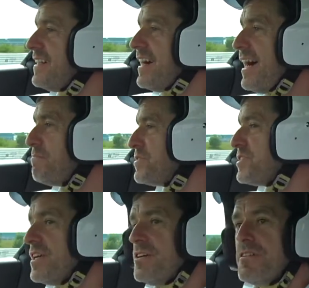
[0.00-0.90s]

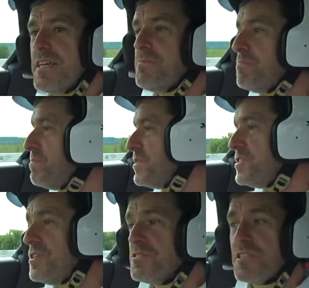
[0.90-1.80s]
absolutely
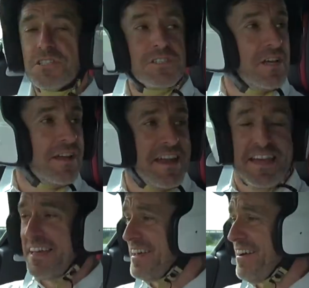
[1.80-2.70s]
produced a
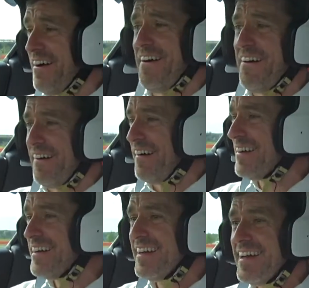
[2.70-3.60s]
stunning
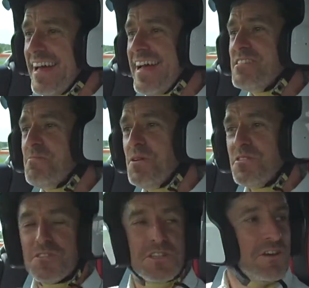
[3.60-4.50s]
car. It's
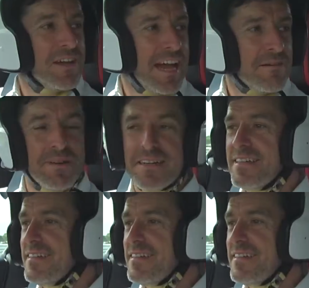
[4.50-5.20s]
beautiful to look at, but